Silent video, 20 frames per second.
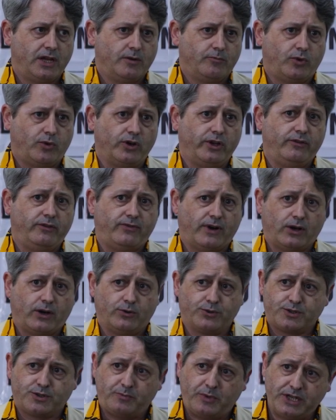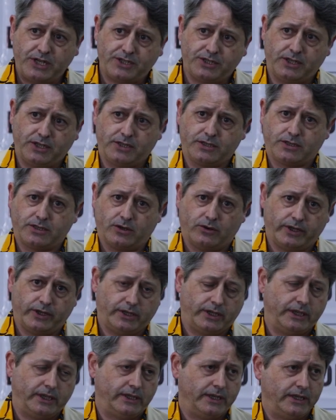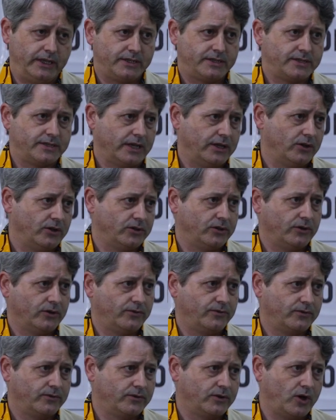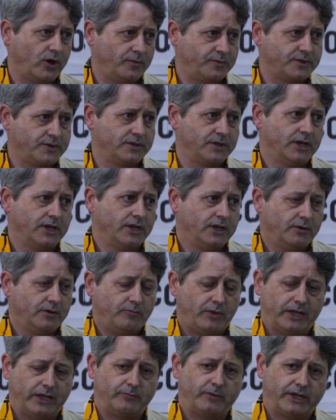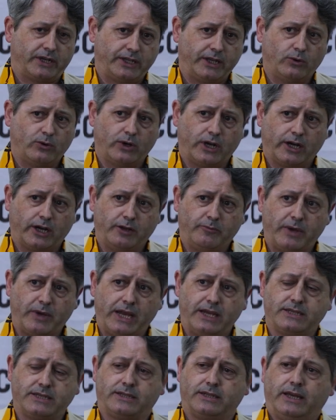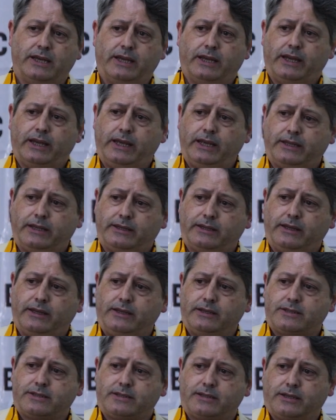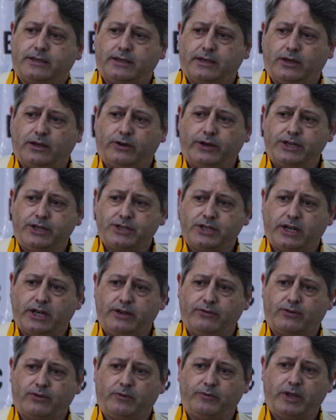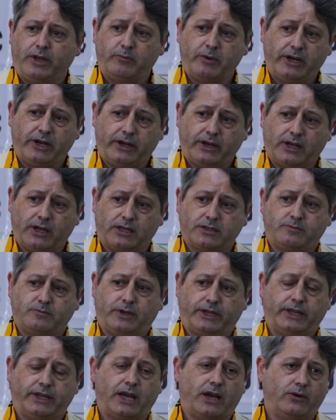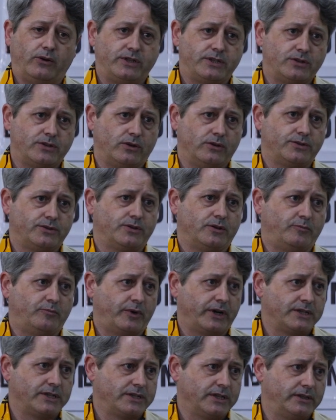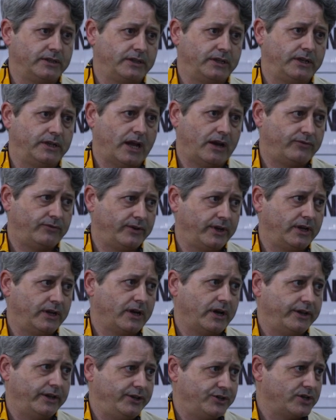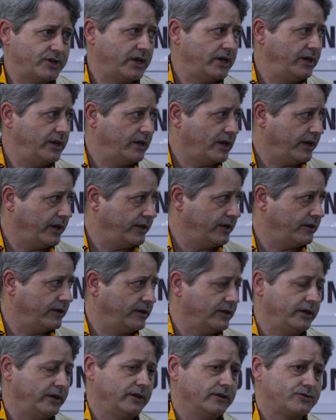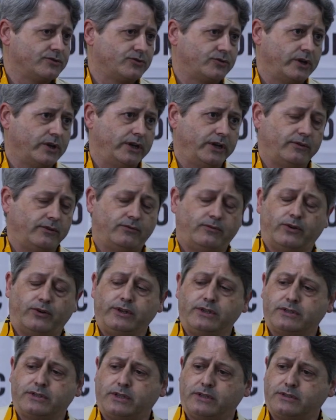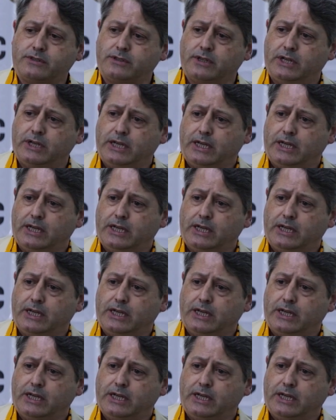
polyphagous species, so it eats a lot of crops, but particularly maize. It is originally from the Americas, but now it's also present in Africa, in China, and in Australia, for instance.